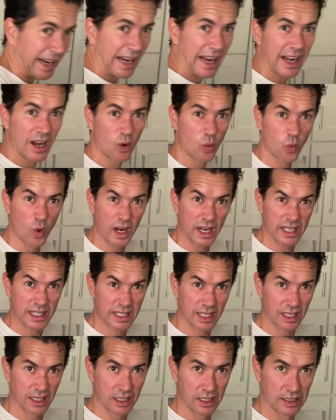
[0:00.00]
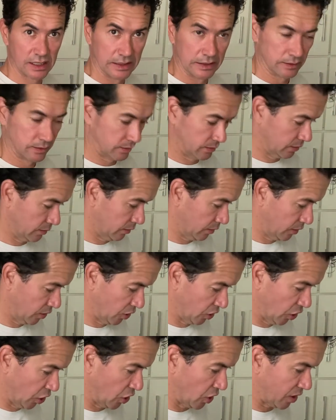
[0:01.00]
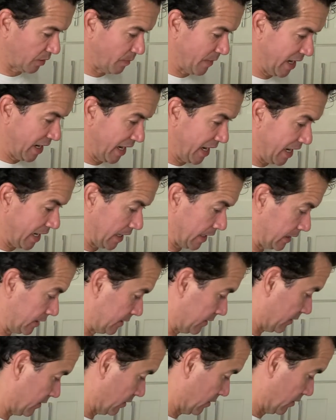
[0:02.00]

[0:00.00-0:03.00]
I don't want it to cook my eggs.